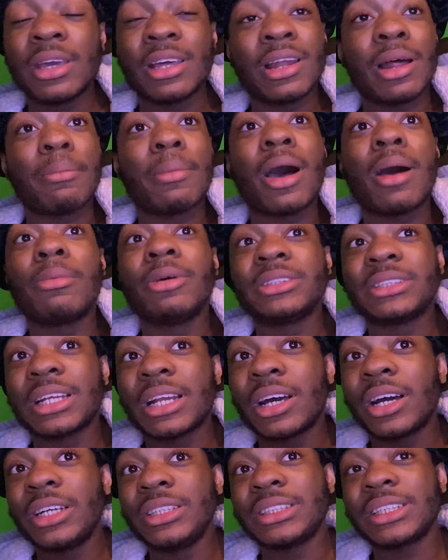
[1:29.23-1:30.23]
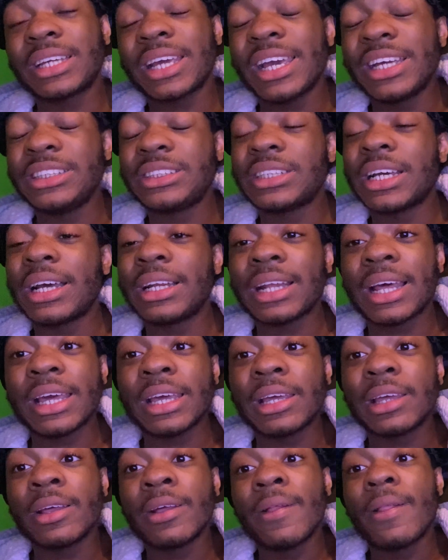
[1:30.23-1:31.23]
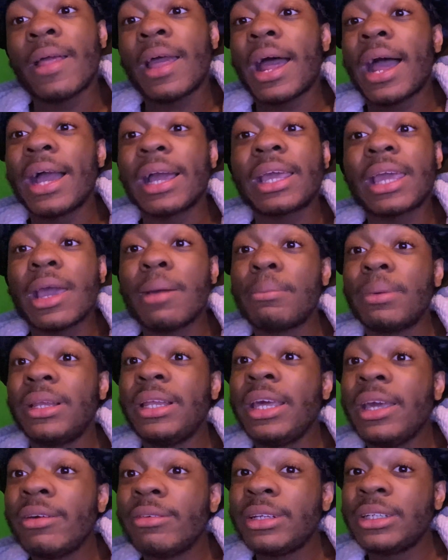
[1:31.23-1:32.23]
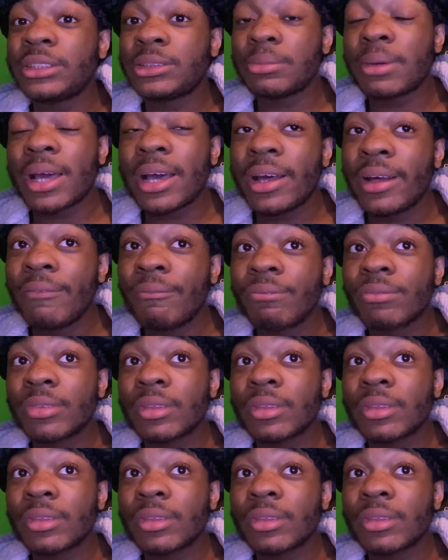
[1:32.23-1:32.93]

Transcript: And I'm almost at 100K, child. Like, I can't believe this, man.